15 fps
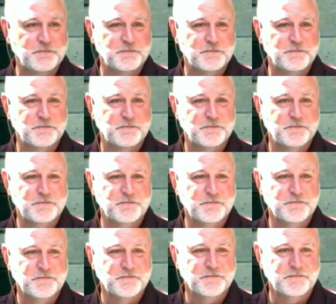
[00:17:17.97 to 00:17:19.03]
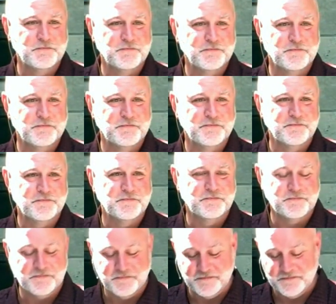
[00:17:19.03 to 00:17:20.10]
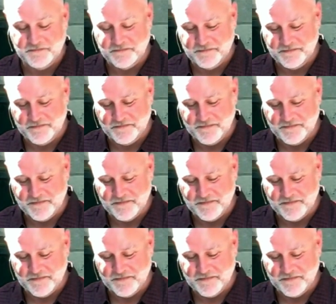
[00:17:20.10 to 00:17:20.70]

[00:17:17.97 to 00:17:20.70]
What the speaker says: (silence)